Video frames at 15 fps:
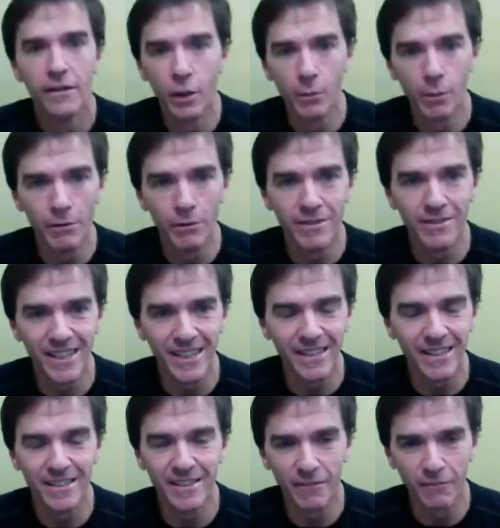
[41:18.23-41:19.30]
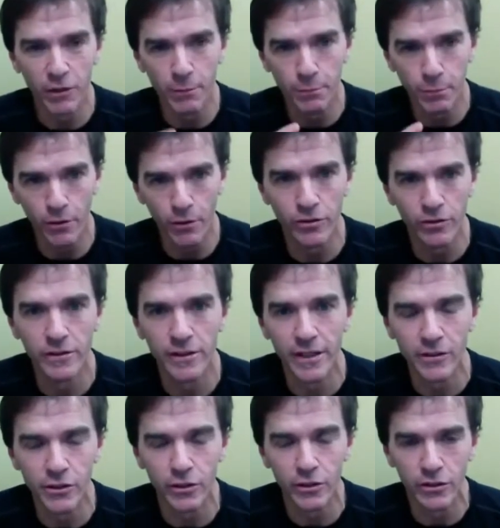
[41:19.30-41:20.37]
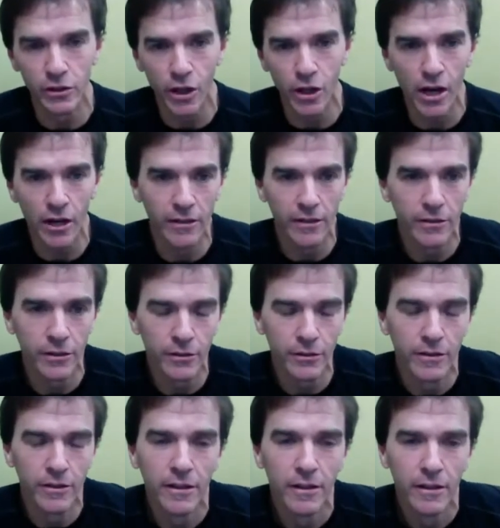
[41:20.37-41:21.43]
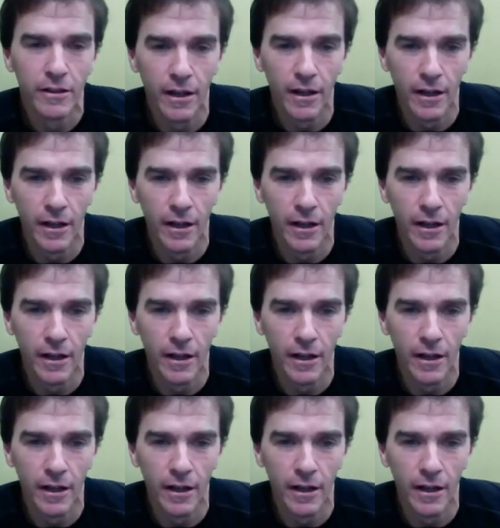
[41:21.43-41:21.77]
nobody would see it except for the person that you're talking to. So